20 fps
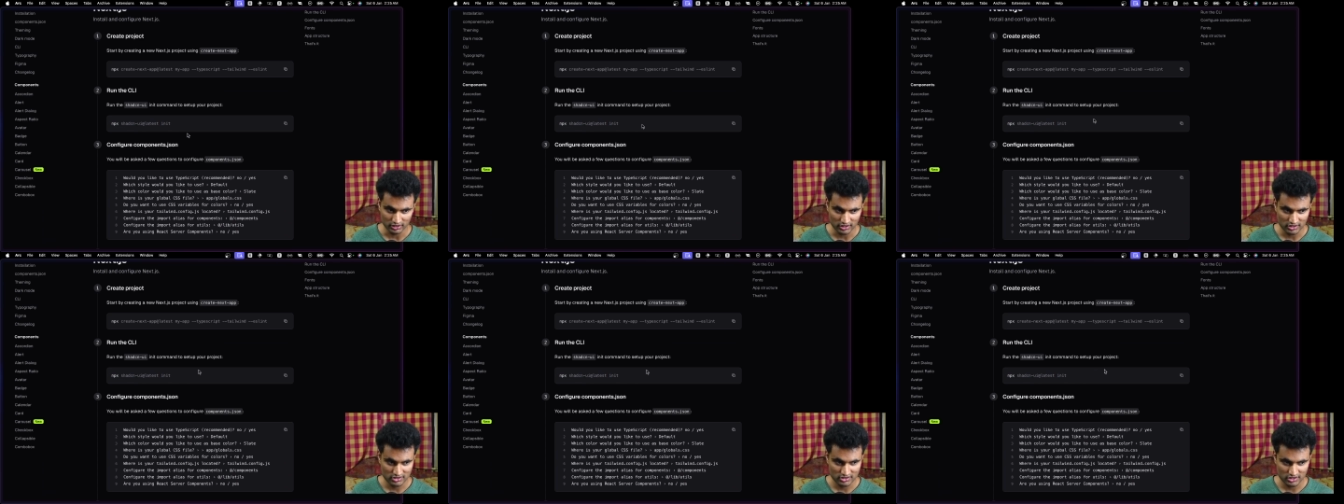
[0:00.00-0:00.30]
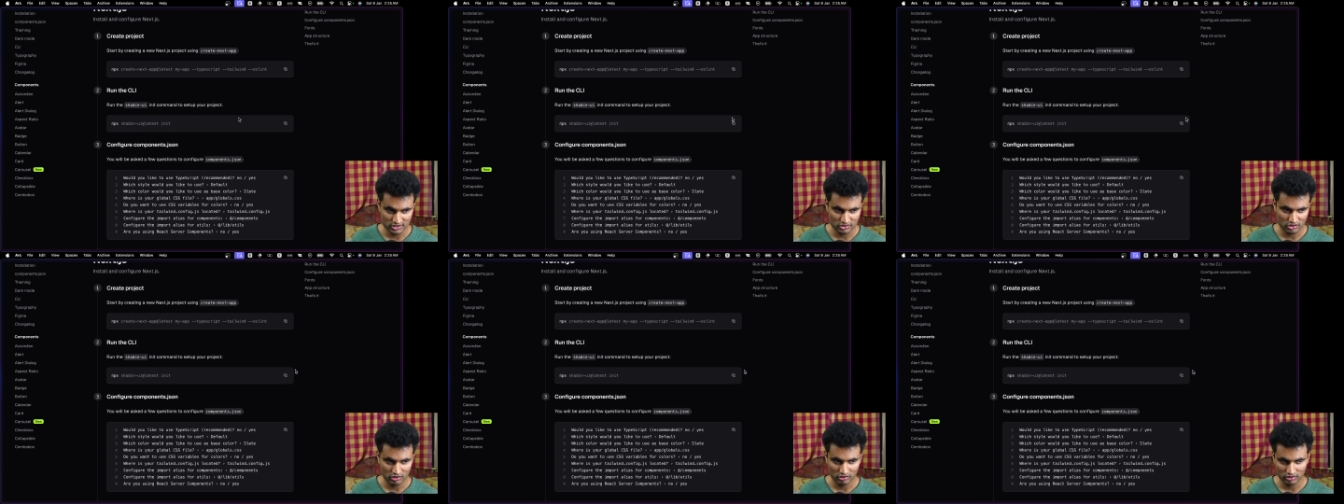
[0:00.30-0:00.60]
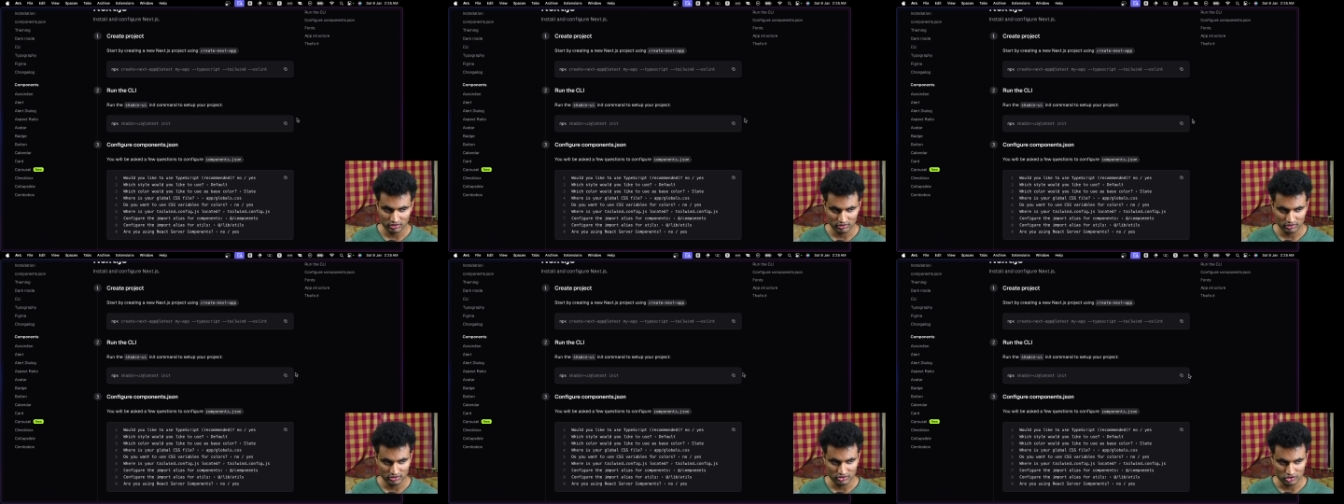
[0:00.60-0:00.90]
This does not
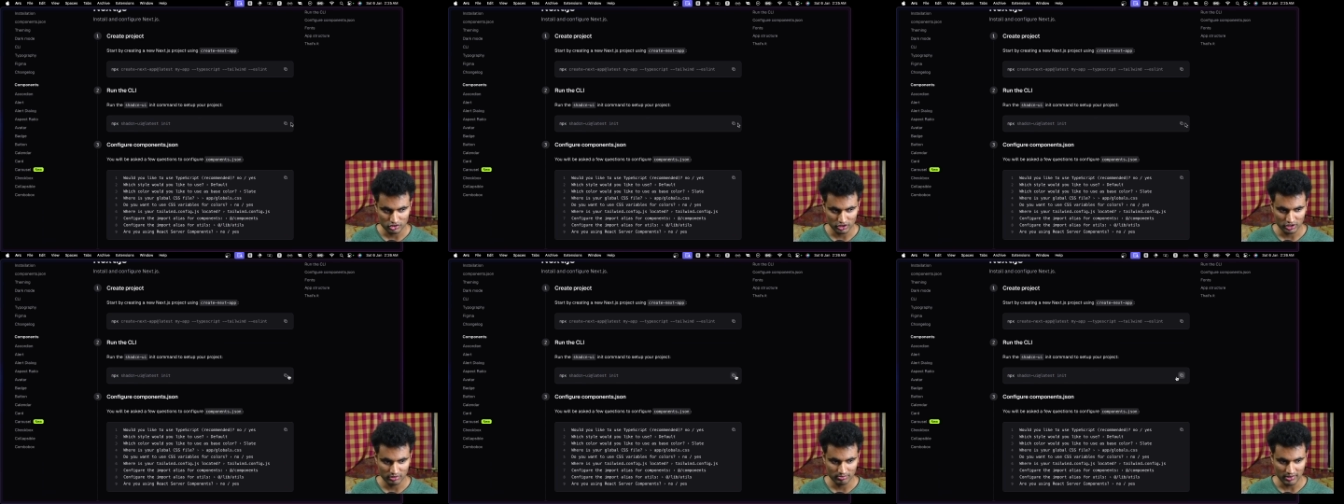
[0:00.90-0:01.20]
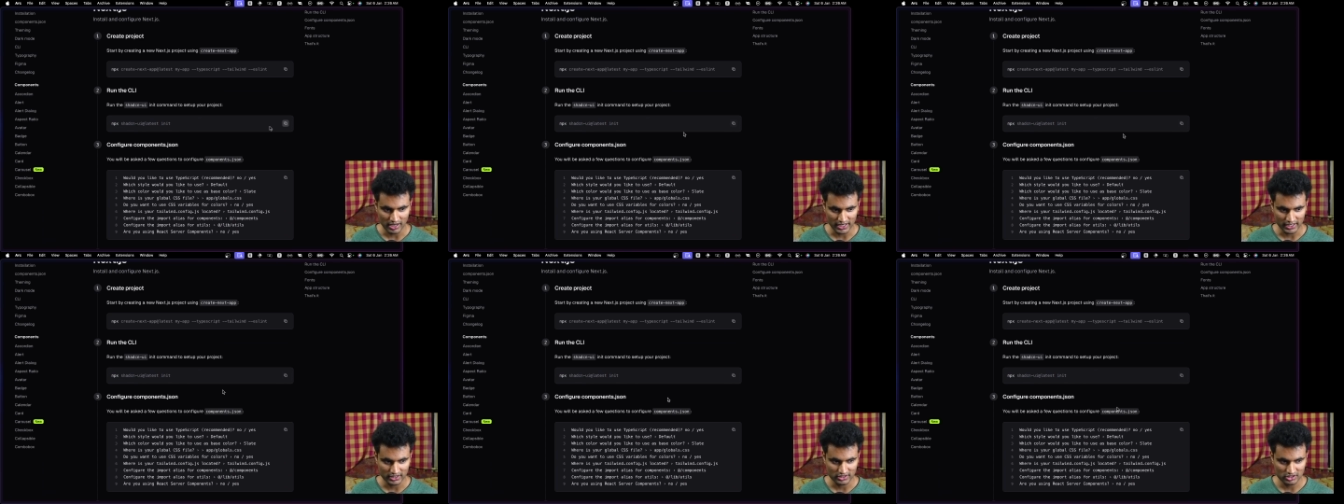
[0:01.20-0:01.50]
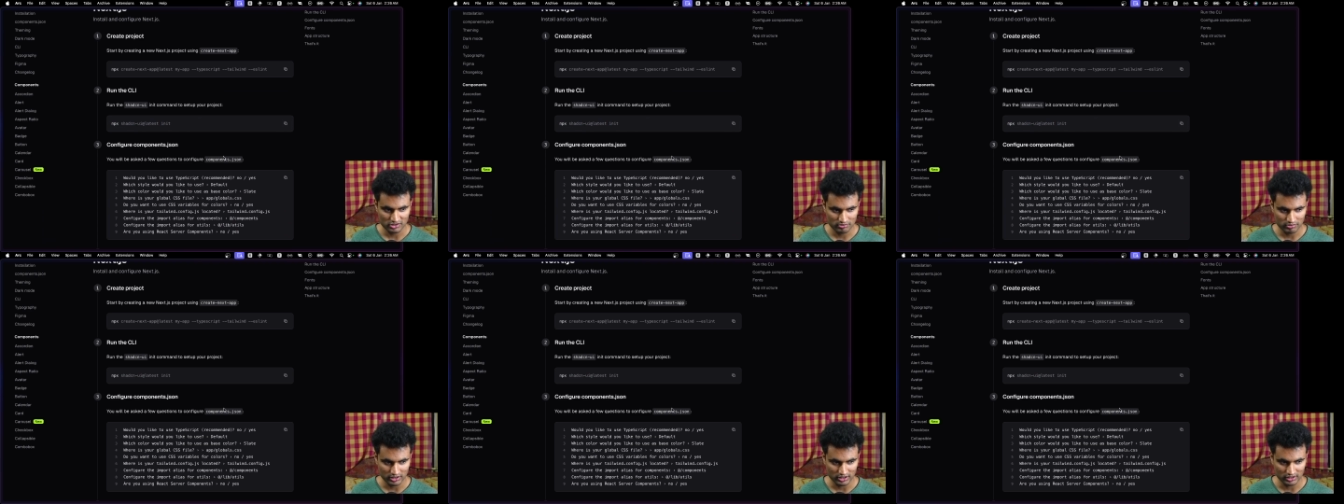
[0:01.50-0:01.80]
install any
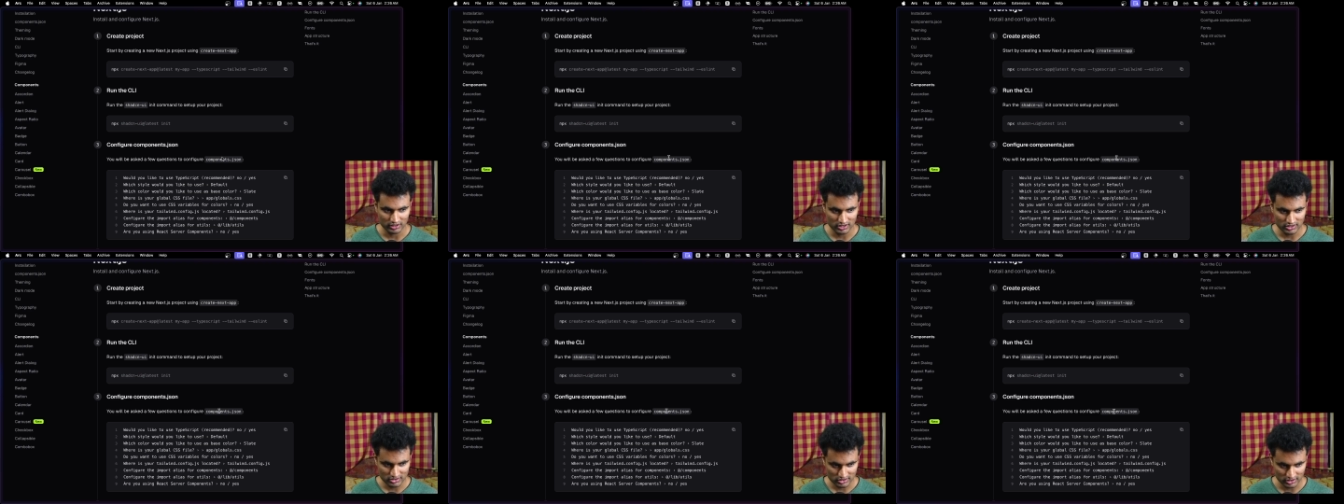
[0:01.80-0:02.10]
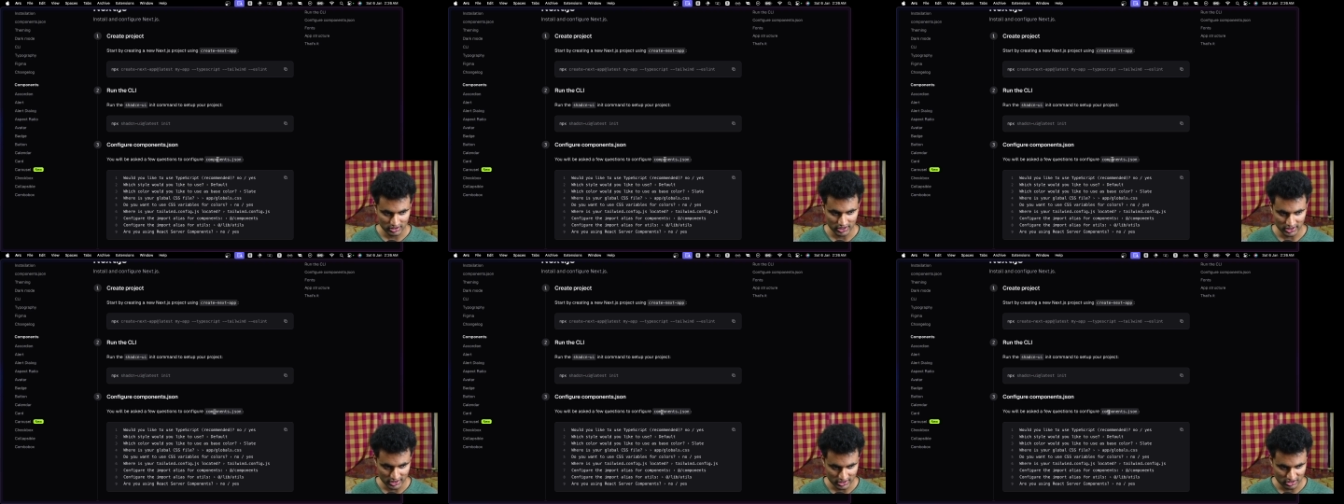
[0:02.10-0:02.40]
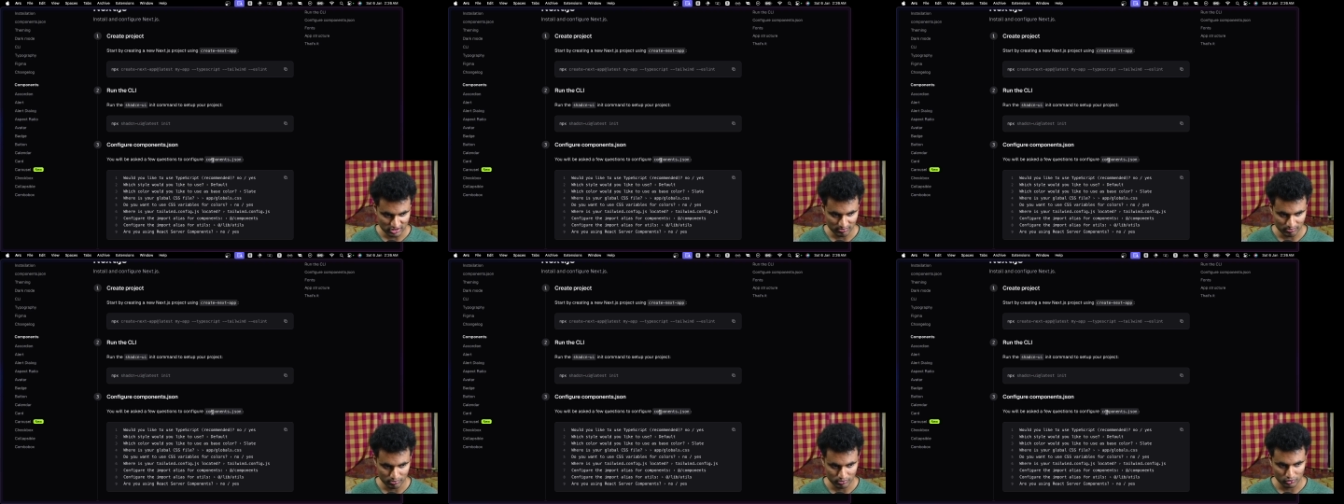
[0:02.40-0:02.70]
packages, but this creates
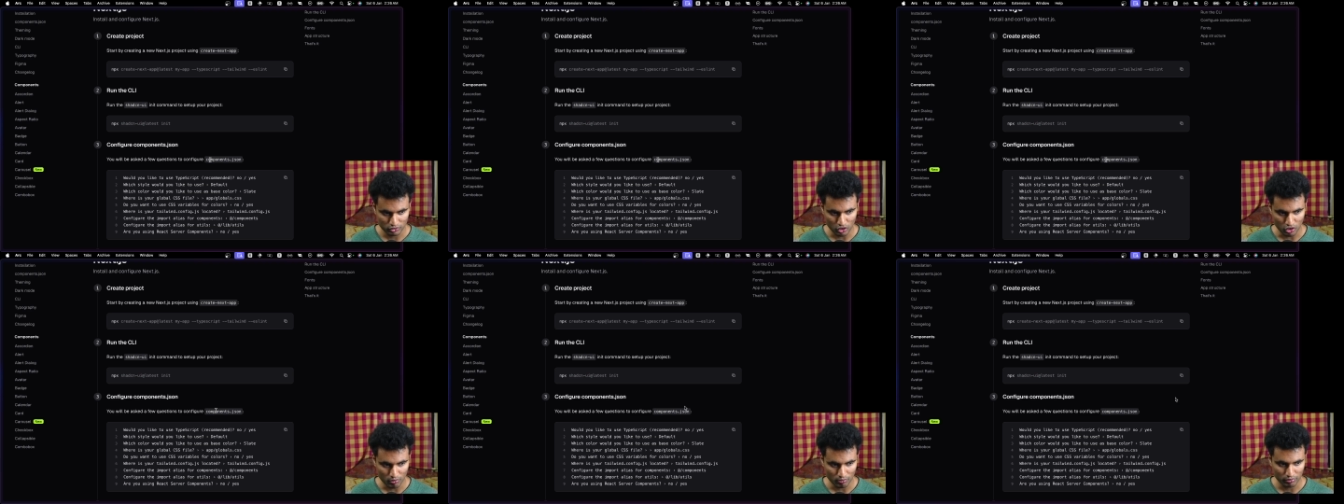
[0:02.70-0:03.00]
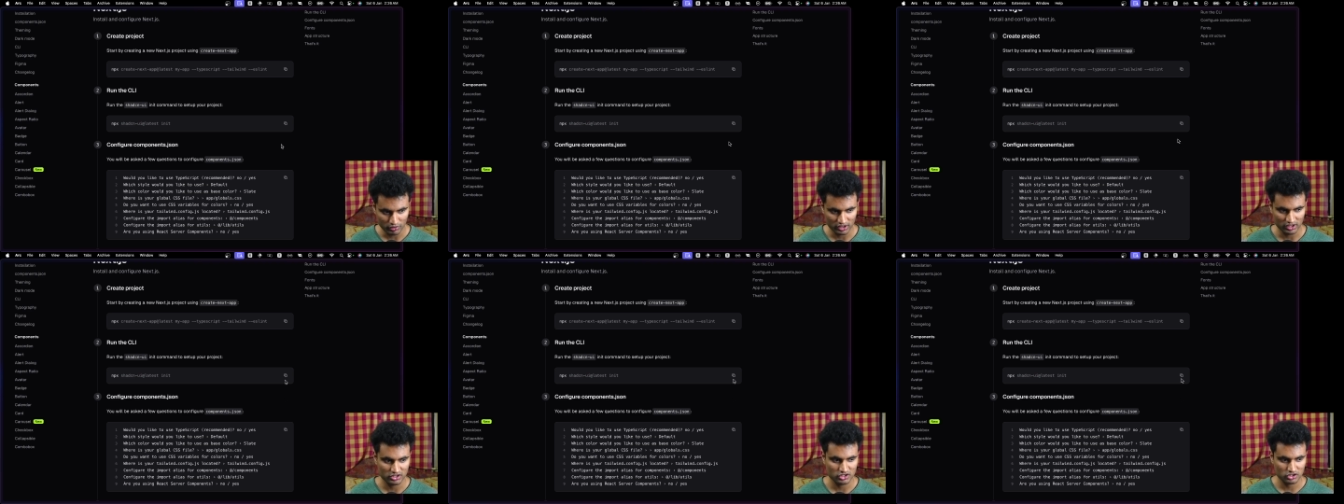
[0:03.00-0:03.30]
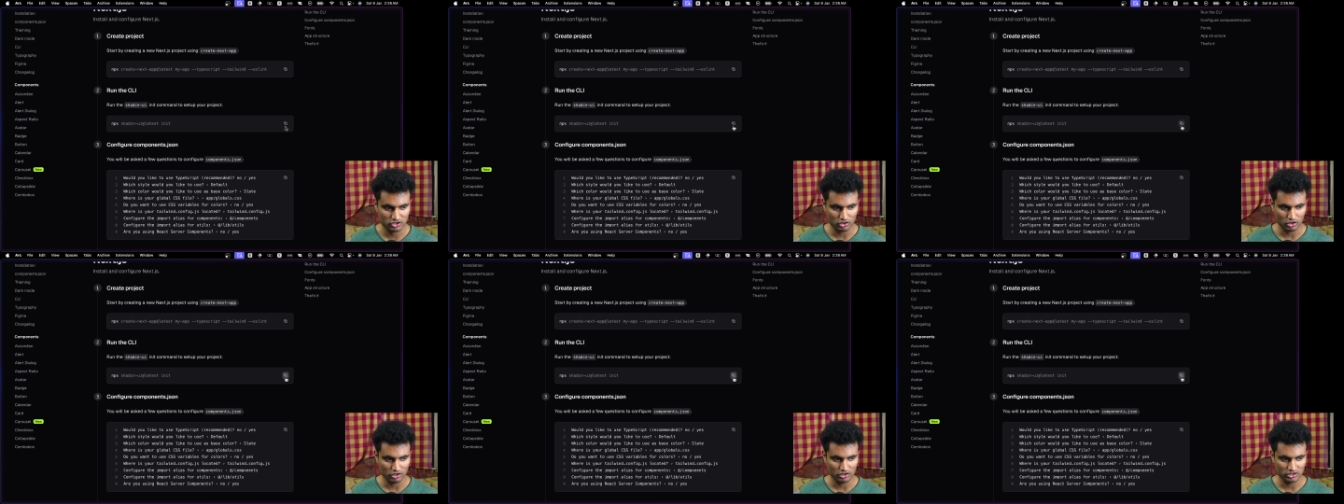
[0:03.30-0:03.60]
a
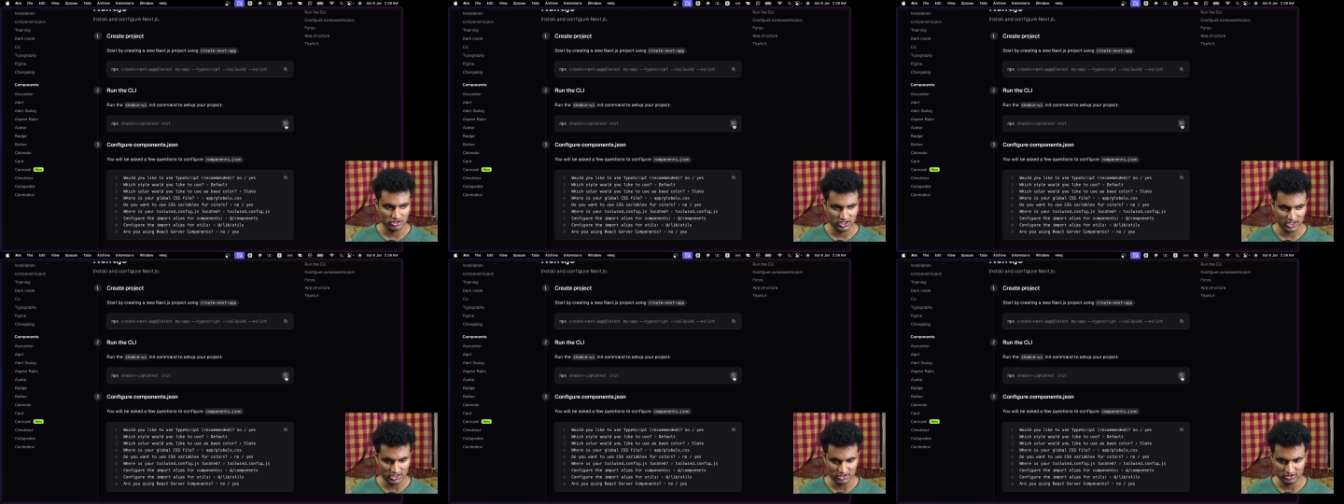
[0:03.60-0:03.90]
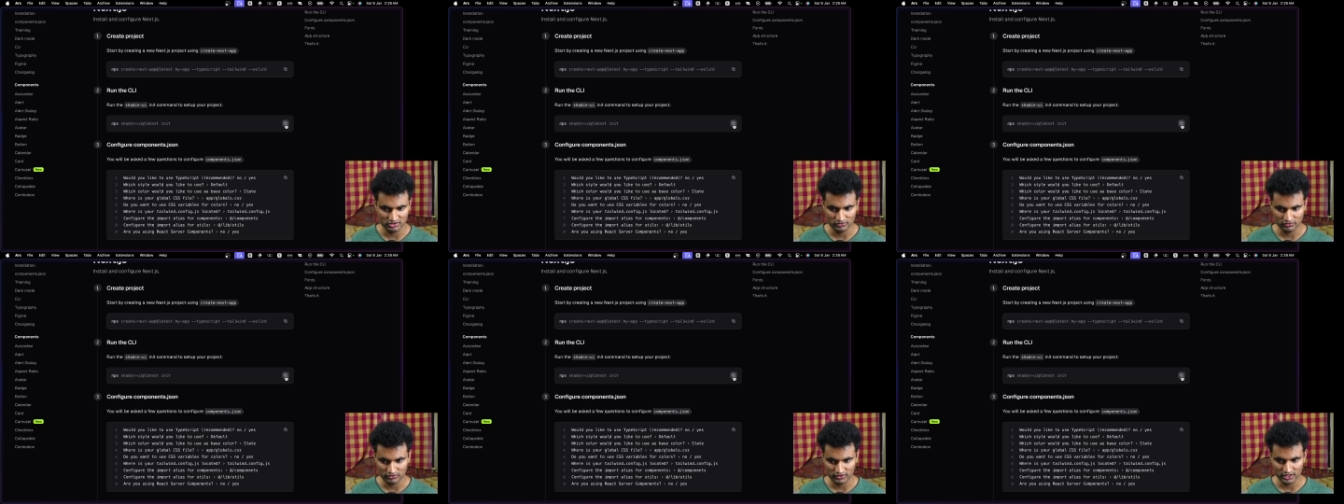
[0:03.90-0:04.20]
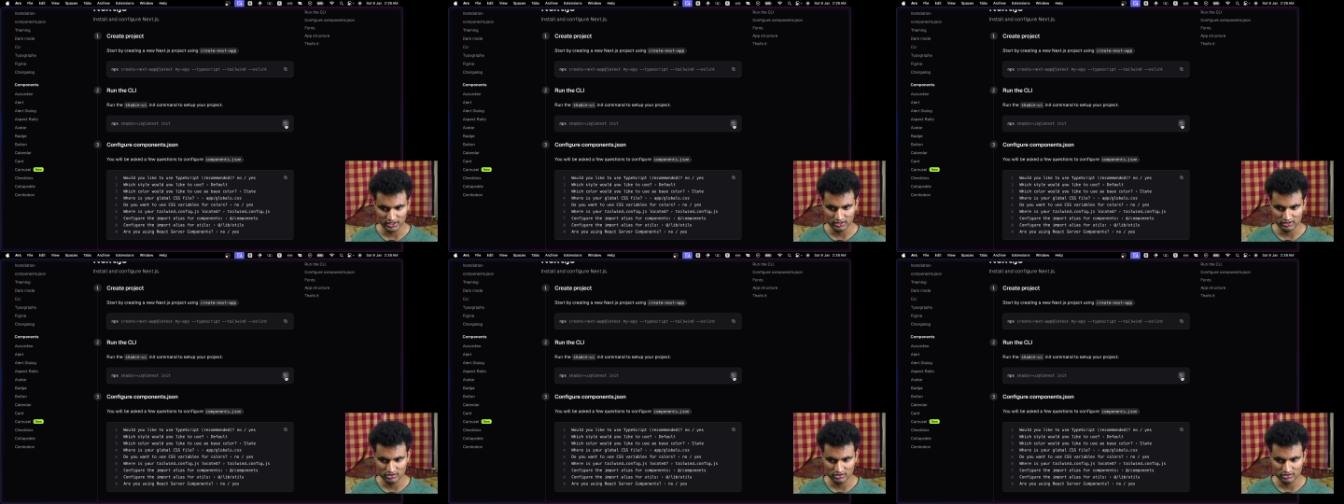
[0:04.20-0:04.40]
components.json file.